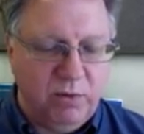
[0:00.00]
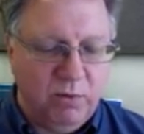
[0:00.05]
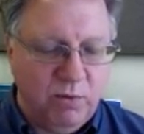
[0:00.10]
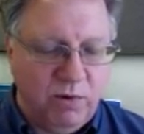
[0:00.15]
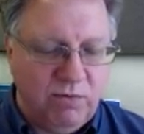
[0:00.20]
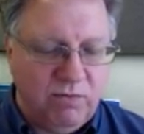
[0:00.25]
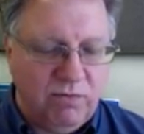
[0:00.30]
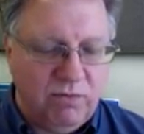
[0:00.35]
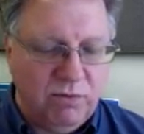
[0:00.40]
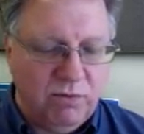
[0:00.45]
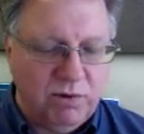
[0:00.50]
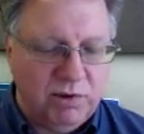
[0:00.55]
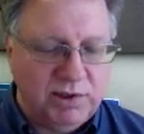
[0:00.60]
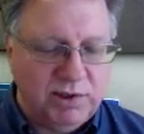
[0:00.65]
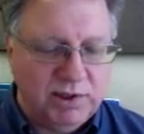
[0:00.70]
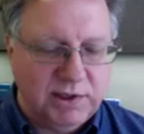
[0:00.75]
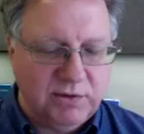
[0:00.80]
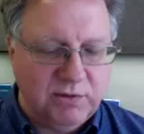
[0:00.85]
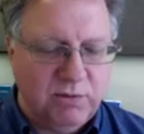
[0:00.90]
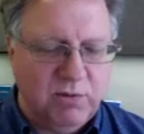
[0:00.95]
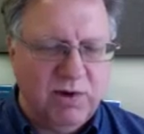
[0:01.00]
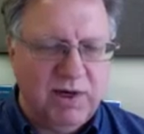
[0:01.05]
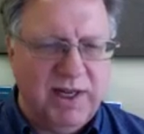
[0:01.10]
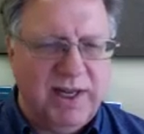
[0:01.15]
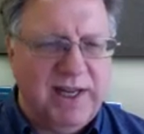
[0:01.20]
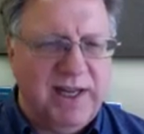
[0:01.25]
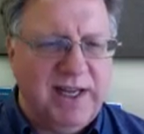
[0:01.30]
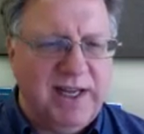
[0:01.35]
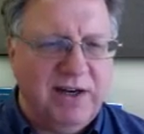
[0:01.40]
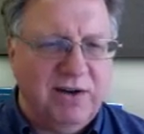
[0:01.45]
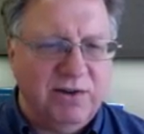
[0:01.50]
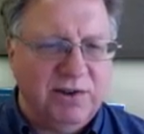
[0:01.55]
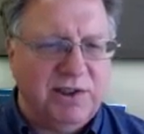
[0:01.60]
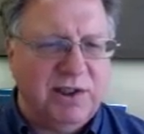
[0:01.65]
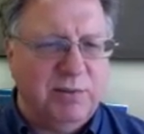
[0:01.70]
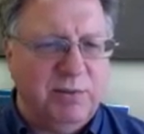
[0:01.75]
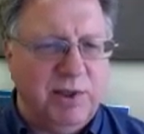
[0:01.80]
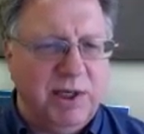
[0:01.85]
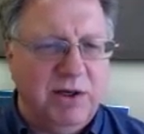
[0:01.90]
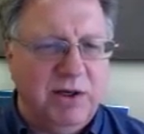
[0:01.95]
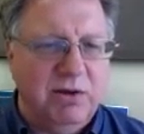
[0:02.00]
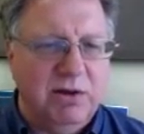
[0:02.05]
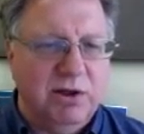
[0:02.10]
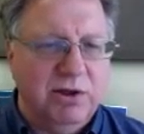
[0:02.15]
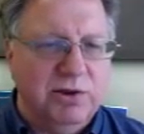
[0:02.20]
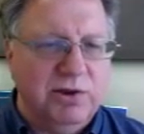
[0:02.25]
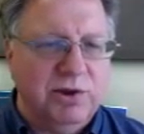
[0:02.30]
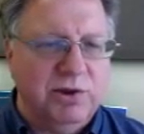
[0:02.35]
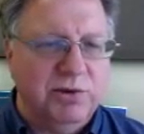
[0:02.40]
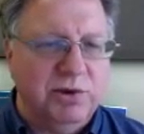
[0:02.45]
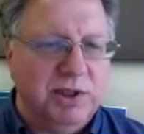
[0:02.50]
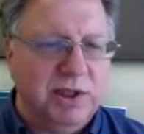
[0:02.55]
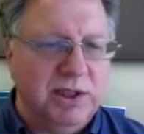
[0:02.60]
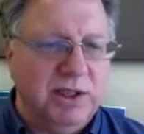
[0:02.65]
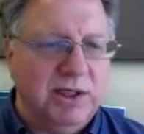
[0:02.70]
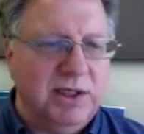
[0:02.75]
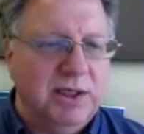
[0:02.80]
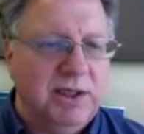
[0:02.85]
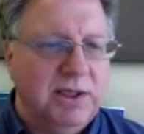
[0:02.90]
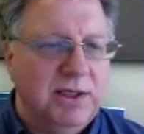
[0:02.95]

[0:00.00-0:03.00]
14618 or something close to it.